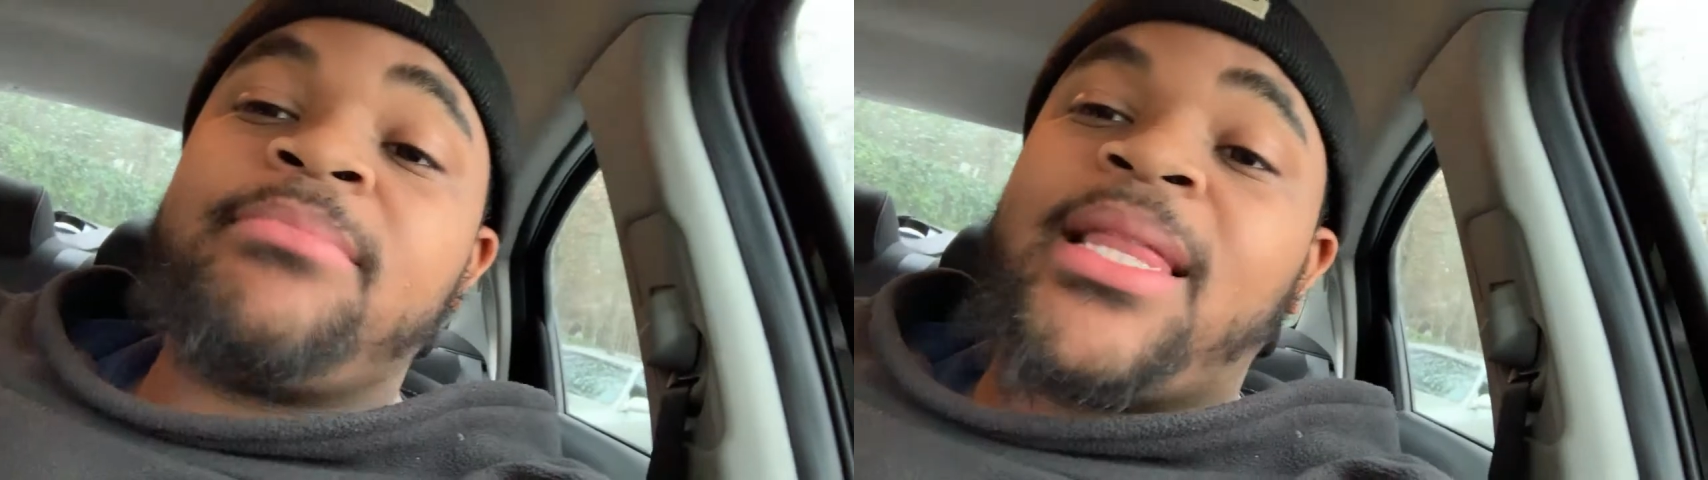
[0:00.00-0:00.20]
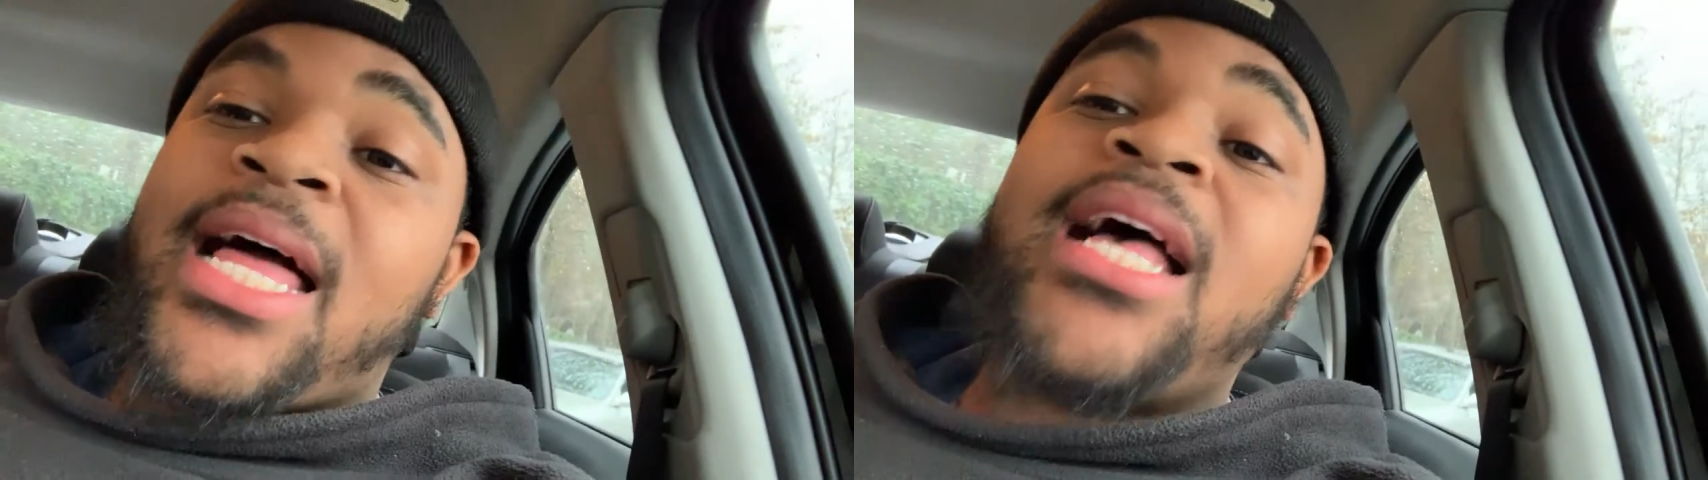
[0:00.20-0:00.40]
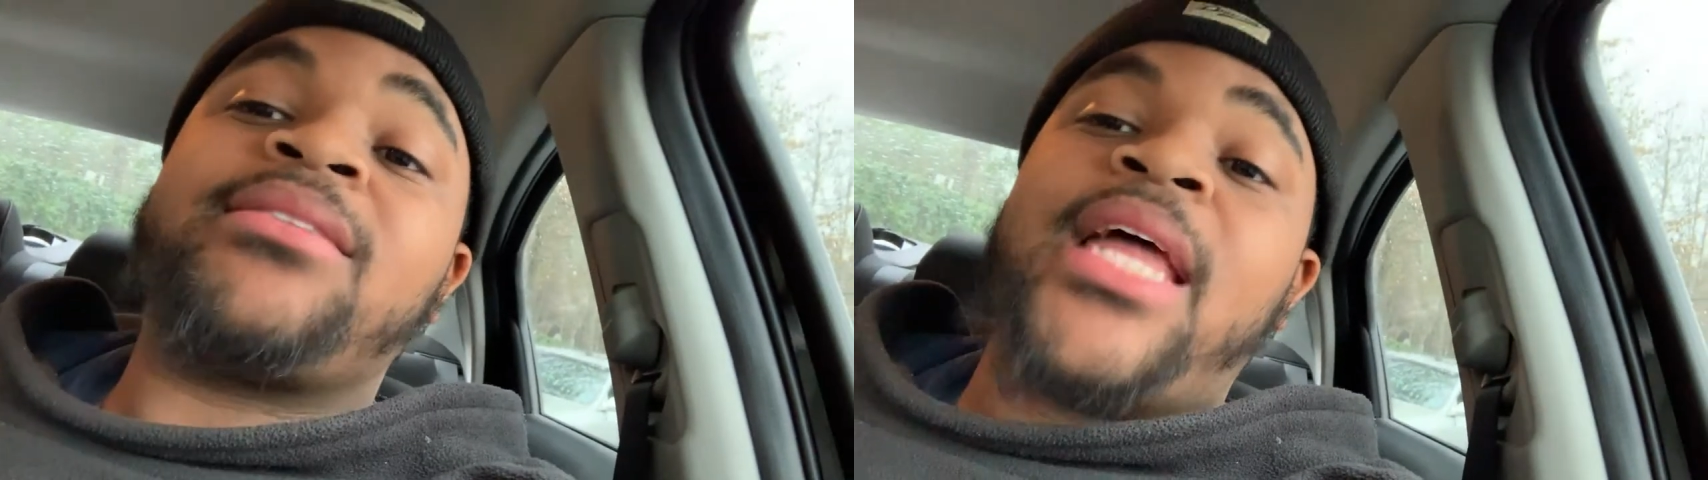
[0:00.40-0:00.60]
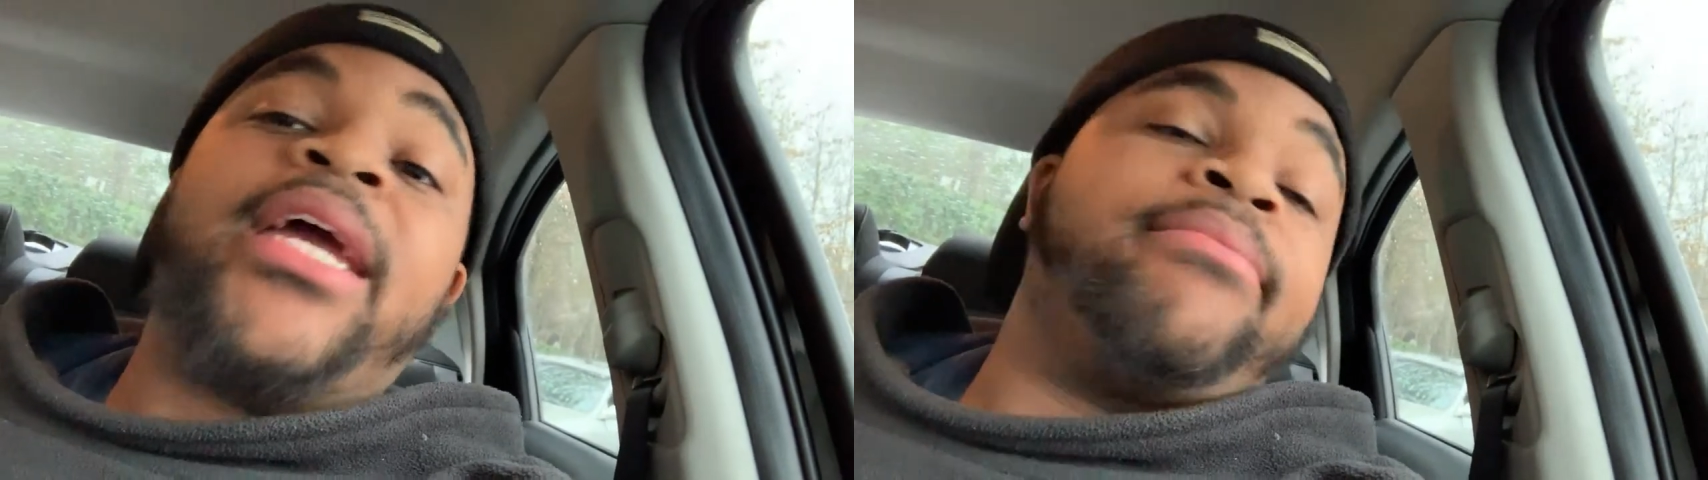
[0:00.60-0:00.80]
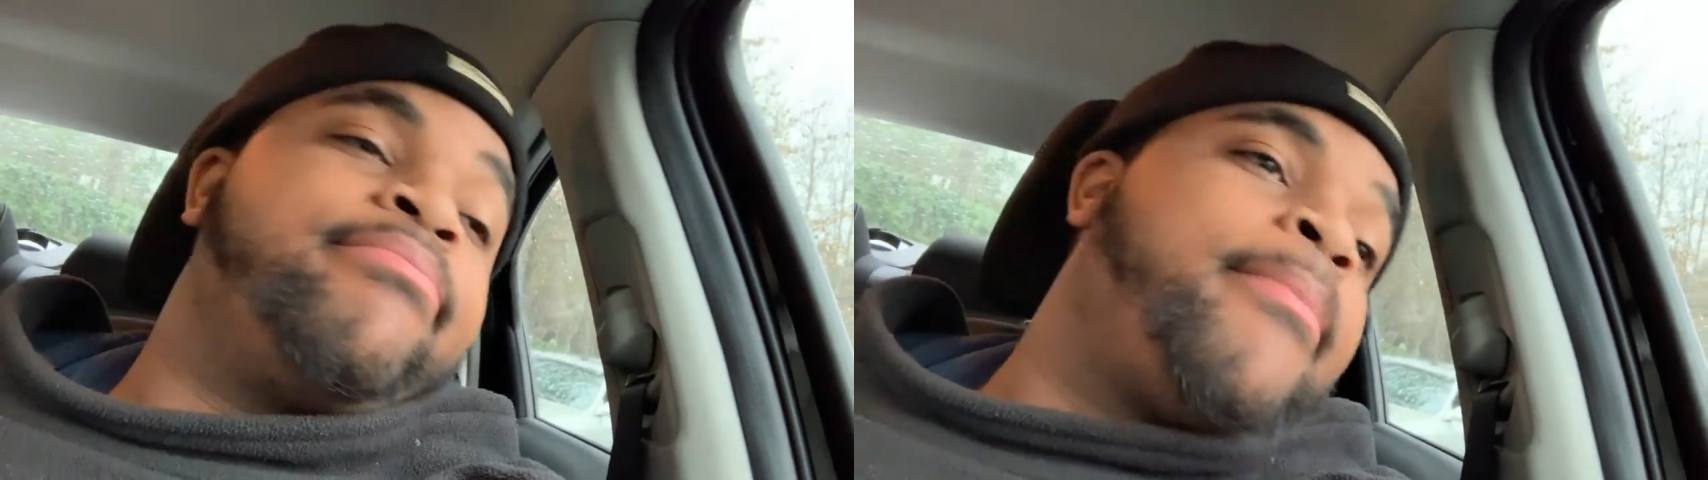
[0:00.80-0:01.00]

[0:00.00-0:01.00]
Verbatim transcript: my last day.